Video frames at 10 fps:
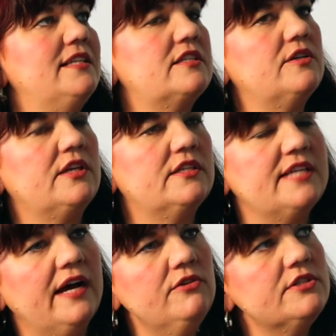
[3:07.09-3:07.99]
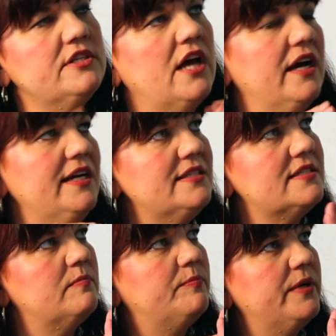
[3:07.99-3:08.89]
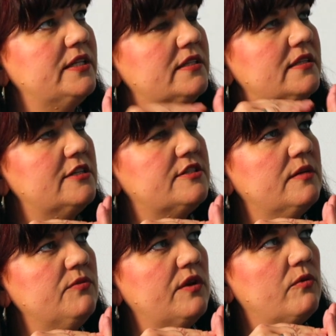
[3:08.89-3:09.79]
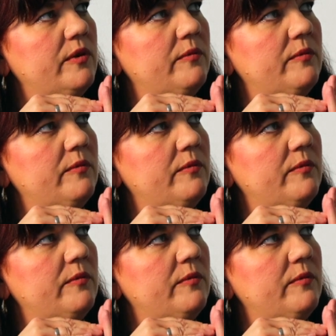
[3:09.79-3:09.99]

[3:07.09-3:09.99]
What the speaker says: It sounds nice, but there's something